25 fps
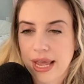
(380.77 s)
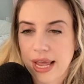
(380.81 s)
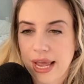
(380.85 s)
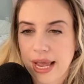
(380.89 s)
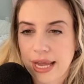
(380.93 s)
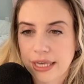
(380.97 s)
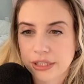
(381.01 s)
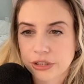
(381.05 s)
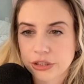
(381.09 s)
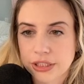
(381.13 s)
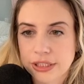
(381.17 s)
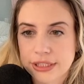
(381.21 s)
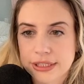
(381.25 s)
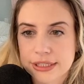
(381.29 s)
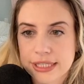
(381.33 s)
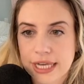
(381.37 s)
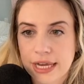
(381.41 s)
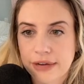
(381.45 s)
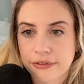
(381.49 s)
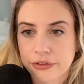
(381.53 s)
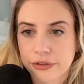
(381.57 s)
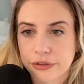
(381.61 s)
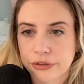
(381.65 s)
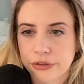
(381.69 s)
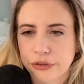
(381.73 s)
actually
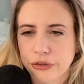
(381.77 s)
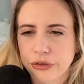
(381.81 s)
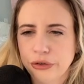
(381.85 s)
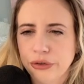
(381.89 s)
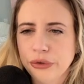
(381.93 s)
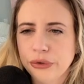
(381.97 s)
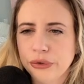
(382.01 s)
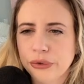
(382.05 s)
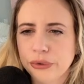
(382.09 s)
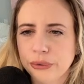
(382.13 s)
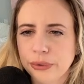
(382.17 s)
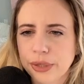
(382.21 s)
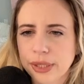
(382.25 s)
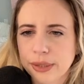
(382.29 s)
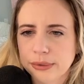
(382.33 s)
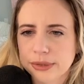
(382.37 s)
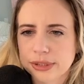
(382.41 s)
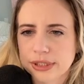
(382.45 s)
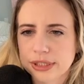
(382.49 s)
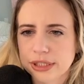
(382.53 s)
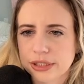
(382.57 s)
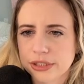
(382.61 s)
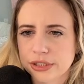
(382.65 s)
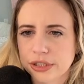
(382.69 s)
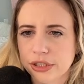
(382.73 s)
never knew he was
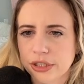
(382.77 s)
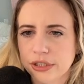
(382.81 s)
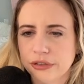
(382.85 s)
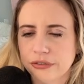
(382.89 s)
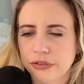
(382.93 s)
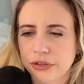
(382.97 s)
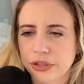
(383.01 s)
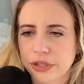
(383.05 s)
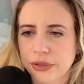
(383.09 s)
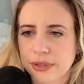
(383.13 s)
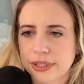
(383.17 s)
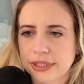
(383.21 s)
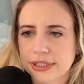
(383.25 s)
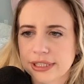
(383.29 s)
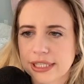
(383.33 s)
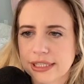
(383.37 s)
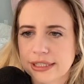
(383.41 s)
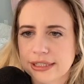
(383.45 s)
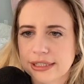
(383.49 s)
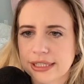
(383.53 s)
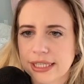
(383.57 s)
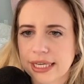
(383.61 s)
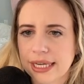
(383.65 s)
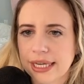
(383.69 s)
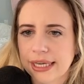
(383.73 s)
the attorney for USA
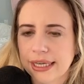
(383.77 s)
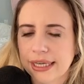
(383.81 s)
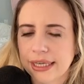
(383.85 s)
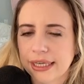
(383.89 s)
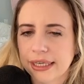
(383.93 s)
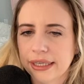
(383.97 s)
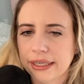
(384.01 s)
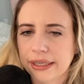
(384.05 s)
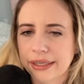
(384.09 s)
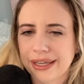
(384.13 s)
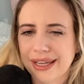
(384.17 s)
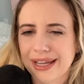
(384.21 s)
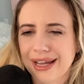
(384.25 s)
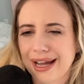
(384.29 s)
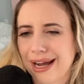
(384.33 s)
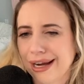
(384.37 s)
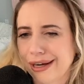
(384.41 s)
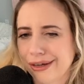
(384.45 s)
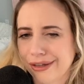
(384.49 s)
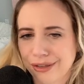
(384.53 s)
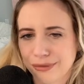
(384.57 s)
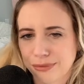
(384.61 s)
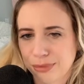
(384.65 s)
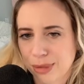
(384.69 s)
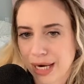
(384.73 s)
Today. I
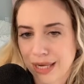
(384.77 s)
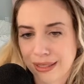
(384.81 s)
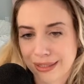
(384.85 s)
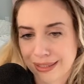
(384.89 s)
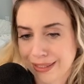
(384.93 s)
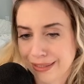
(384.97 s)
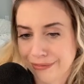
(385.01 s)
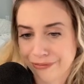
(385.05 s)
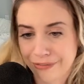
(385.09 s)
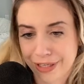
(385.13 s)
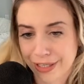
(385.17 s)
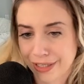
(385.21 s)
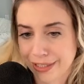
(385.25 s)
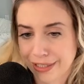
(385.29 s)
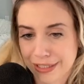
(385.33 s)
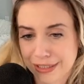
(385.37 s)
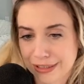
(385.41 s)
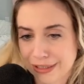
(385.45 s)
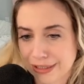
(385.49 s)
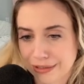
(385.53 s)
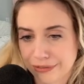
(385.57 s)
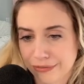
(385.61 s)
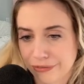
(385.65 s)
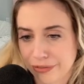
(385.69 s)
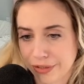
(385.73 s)
could have probably very
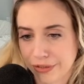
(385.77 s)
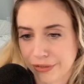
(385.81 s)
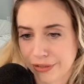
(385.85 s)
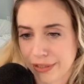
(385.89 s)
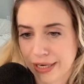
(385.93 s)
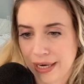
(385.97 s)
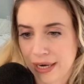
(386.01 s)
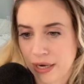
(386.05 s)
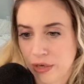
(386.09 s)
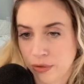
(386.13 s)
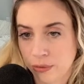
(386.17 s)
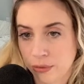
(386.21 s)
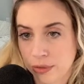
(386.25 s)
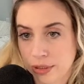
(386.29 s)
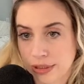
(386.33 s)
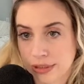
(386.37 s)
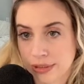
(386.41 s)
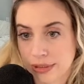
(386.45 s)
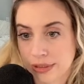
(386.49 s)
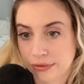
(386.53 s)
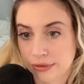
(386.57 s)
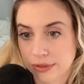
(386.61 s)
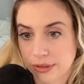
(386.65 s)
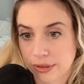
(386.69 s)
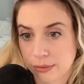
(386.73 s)
easily figured that out. It wasn't
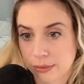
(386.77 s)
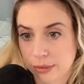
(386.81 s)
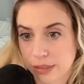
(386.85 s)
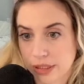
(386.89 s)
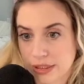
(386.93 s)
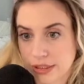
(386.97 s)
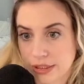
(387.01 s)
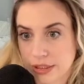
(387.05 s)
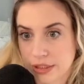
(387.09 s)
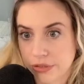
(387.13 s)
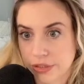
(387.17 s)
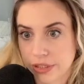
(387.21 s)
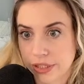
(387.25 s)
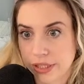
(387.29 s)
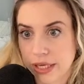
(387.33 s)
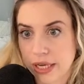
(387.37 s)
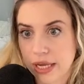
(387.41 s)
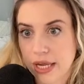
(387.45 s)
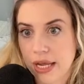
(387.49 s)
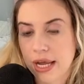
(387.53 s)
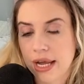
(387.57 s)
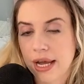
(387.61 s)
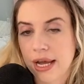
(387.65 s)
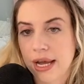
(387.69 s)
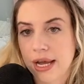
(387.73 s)
like it was some big secret.
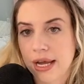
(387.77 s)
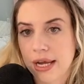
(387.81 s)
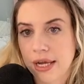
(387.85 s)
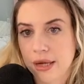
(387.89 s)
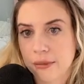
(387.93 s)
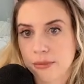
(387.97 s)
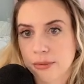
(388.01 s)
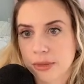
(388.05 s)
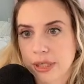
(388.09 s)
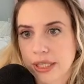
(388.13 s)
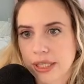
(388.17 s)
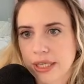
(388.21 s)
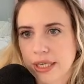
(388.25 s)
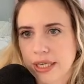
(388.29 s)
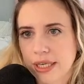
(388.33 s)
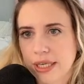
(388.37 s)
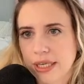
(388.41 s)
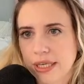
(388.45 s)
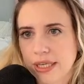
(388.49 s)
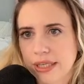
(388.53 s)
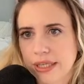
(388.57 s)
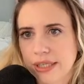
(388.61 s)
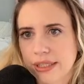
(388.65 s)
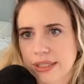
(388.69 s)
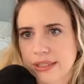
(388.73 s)
But
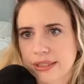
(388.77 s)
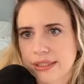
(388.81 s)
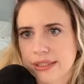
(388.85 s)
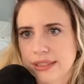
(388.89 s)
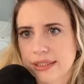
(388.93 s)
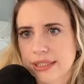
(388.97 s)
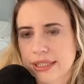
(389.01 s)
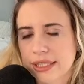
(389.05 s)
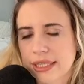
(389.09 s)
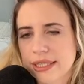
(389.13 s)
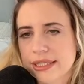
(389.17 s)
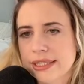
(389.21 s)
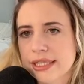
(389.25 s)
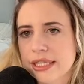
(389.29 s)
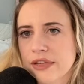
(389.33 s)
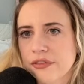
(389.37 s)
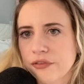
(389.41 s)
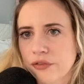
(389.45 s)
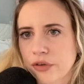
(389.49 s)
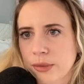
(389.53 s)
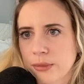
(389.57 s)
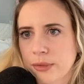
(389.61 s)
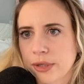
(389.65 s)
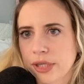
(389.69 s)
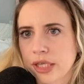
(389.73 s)
he's in the
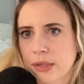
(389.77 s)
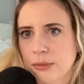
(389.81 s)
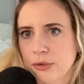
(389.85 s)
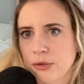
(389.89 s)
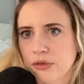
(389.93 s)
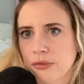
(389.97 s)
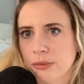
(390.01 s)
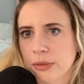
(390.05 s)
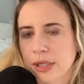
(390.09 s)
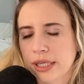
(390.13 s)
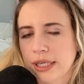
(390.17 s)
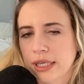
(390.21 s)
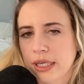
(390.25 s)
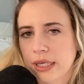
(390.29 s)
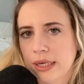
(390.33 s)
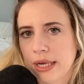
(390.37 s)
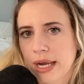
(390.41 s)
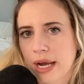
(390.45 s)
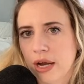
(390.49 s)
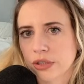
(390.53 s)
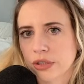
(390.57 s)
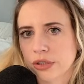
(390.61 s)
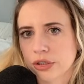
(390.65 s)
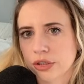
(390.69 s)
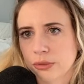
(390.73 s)
Free Britney movement. He
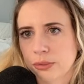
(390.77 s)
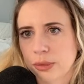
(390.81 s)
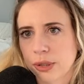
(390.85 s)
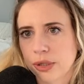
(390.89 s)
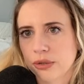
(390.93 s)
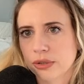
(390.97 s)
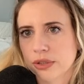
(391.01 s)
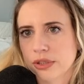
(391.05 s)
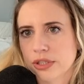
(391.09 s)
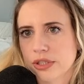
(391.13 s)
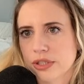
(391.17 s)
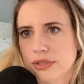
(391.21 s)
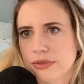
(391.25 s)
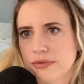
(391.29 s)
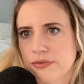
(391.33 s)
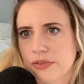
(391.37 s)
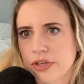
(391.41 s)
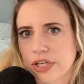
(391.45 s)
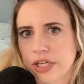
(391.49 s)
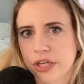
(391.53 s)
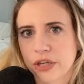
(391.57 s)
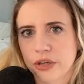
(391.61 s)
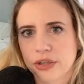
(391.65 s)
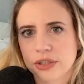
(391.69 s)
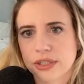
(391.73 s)
also posts
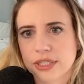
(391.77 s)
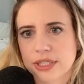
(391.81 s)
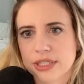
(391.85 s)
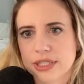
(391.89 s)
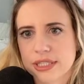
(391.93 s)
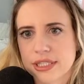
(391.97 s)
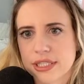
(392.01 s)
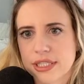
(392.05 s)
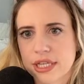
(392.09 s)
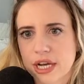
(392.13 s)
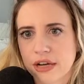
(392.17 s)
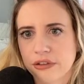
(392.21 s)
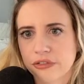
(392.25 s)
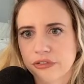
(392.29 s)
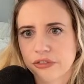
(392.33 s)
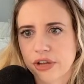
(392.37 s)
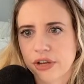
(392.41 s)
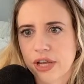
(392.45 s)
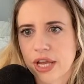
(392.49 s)
videos and stuff.